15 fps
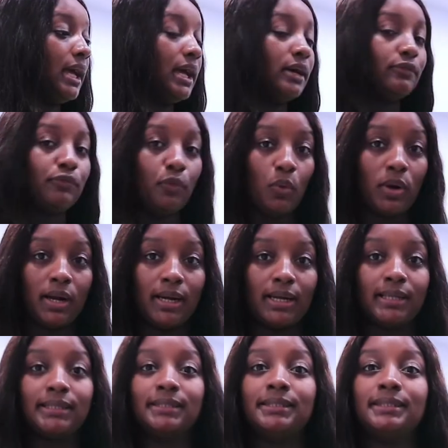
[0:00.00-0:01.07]

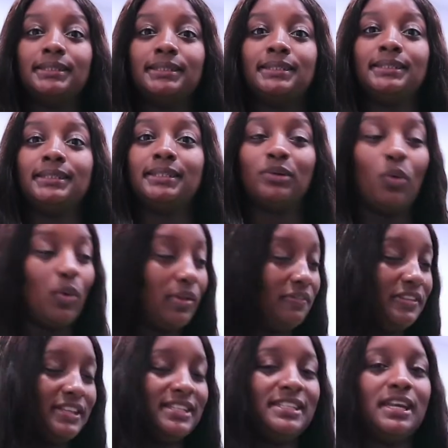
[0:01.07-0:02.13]
for all
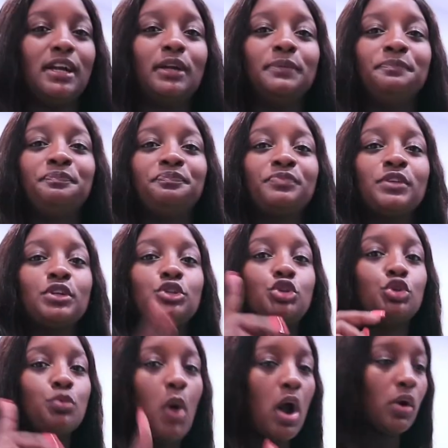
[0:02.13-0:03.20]
of this year
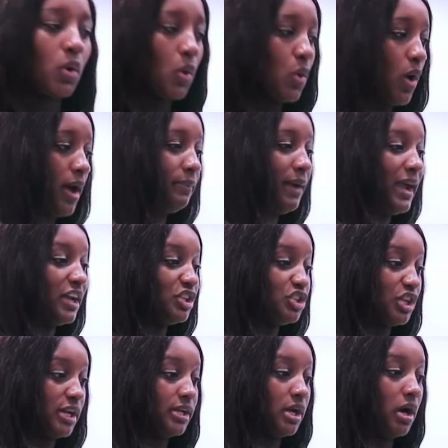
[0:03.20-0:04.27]
tomorrow on my
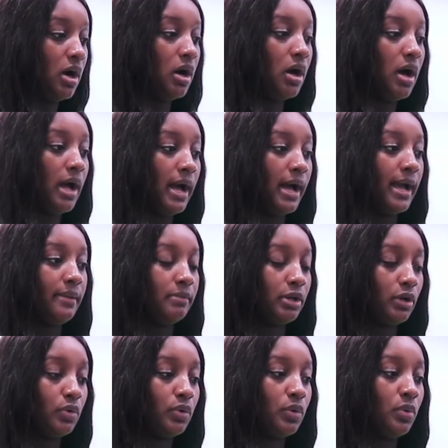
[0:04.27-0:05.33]
agenda i'm
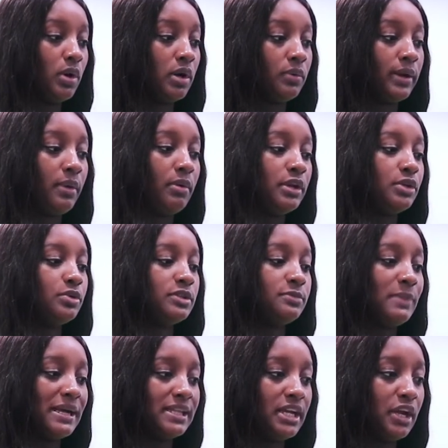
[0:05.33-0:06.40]
gonna go to work what i want to do is
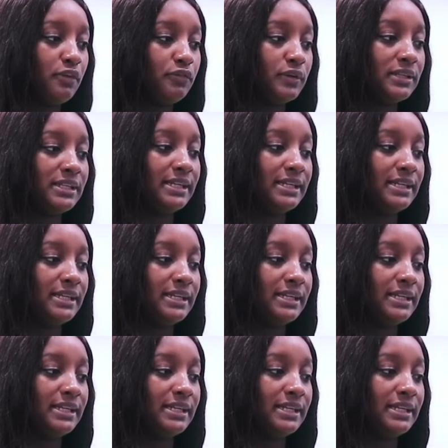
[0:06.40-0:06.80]
buy the hair for the